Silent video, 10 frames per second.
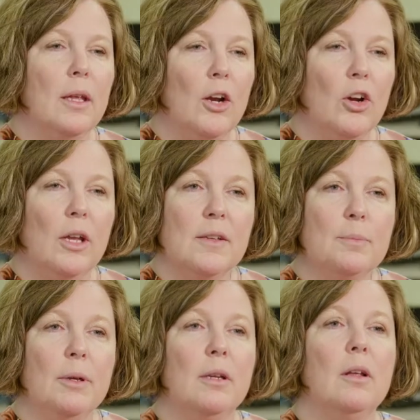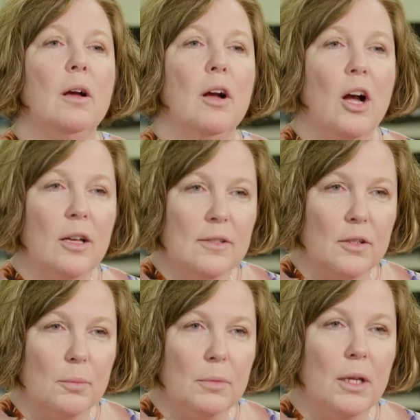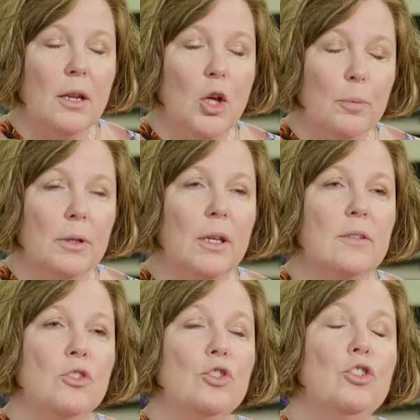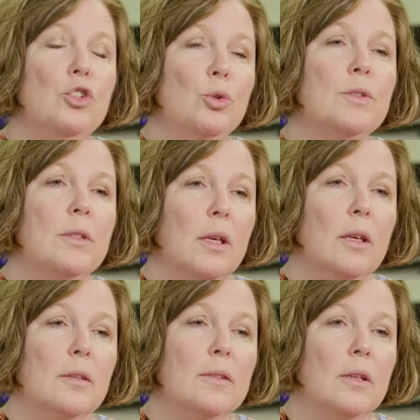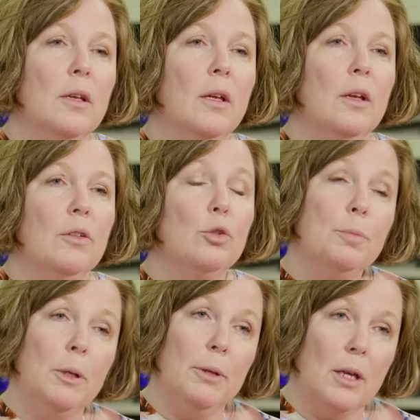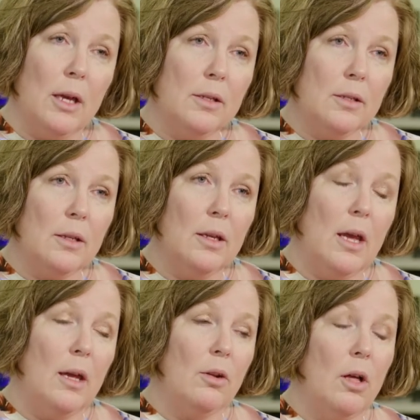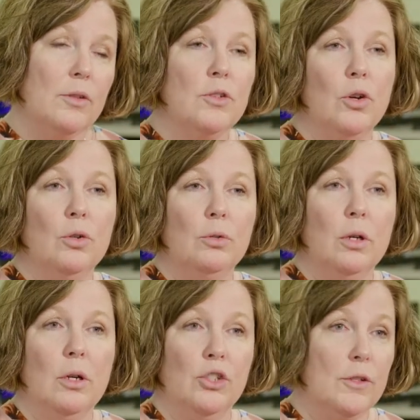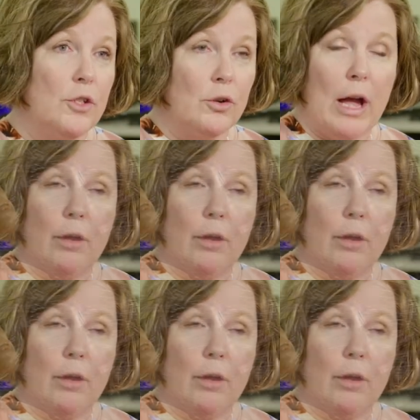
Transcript: Carrie has been awesome in helping us use things through PBS and also just that are